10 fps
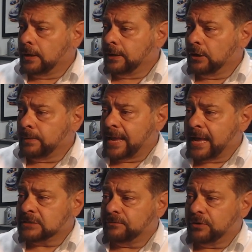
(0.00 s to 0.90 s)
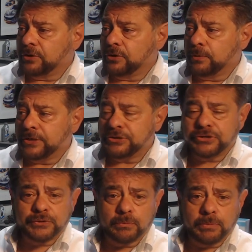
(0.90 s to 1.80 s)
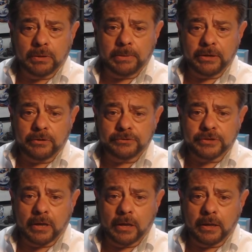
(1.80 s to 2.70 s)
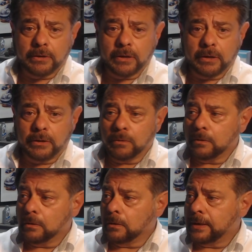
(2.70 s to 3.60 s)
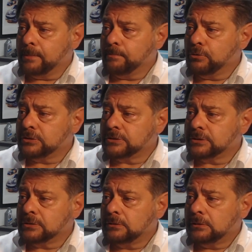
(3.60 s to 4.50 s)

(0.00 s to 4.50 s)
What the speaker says: here we ask if you're going to do inches or millimeters on your inputs.